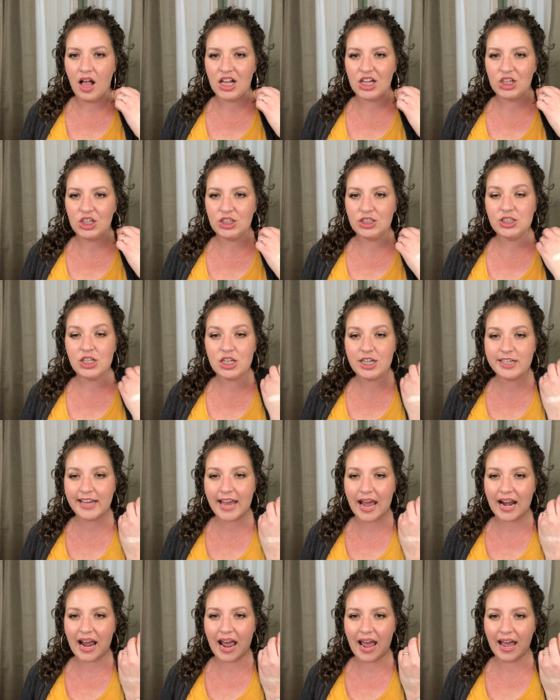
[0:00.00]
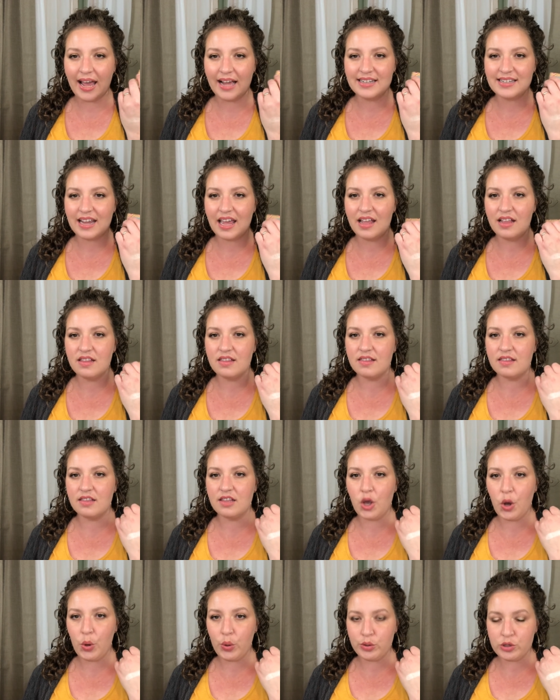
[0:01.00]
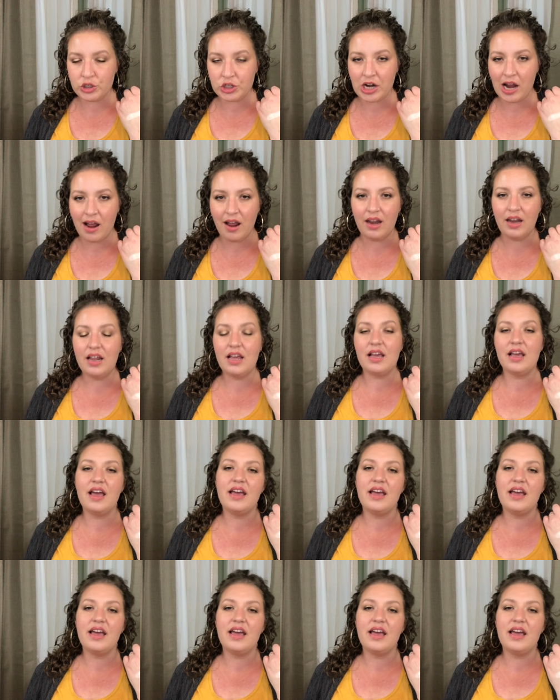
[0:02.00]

Look at it. It's so shiny.